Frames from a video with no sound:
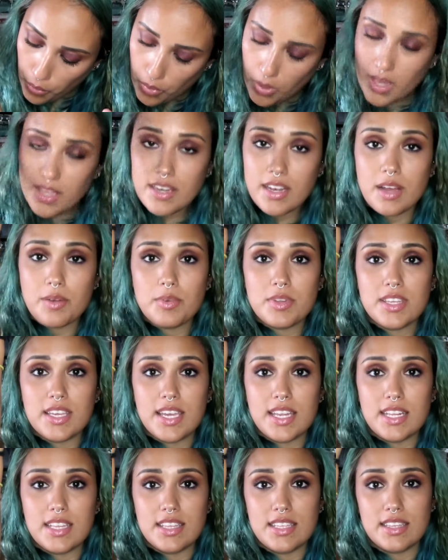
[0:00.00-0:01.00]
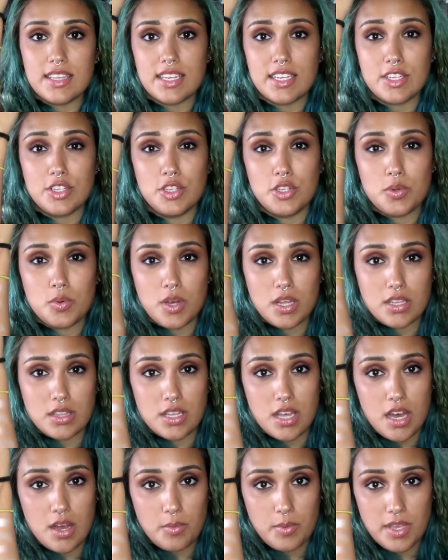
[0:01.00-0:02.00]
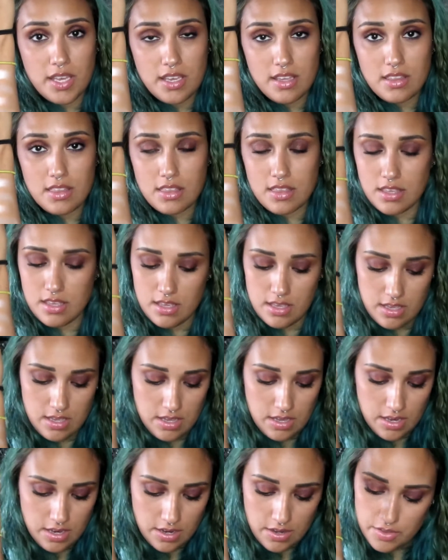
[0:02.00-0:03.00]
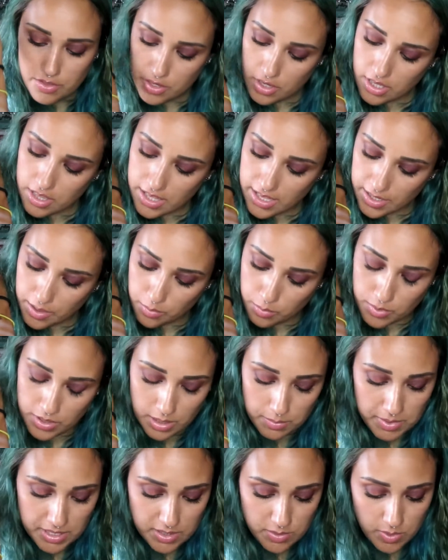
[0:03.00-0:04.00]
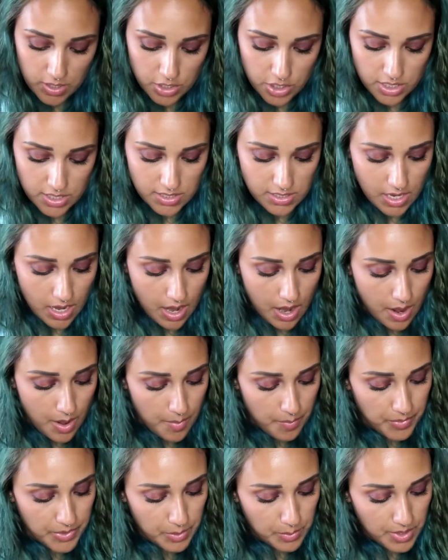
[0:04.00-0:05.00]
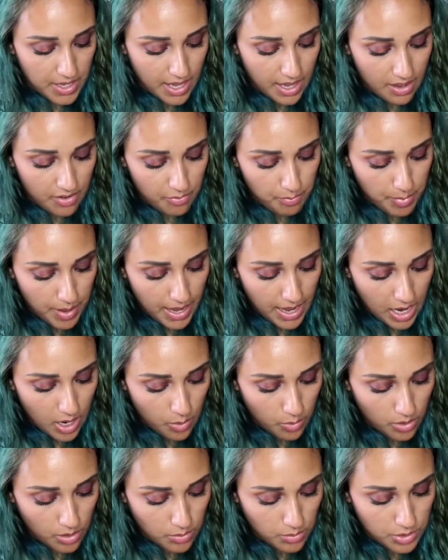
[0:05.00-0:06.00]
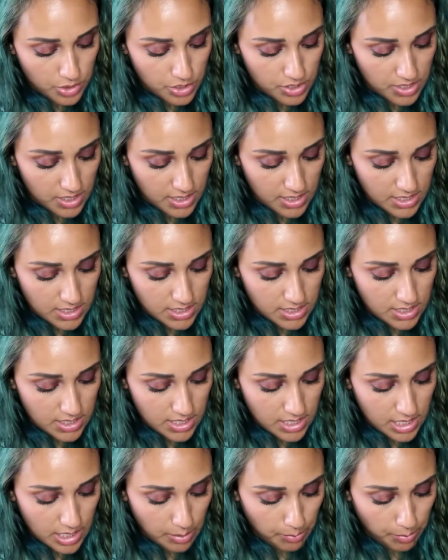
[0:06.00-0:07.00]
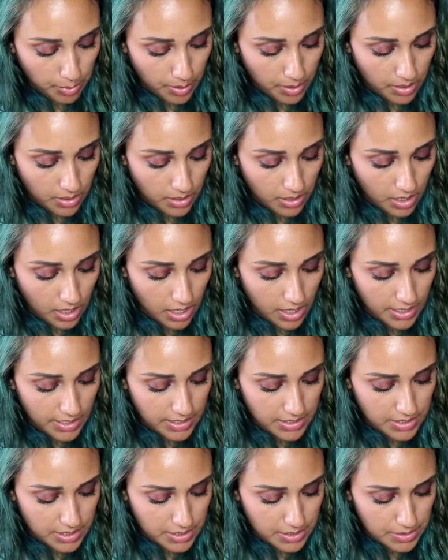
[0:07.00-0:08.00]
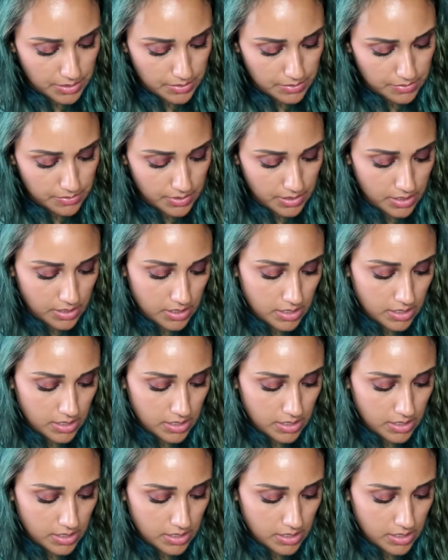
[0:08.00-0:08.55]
And not really anything that I can do a lot with. They're like really big swatches. Then we have Power, which is a deep kind of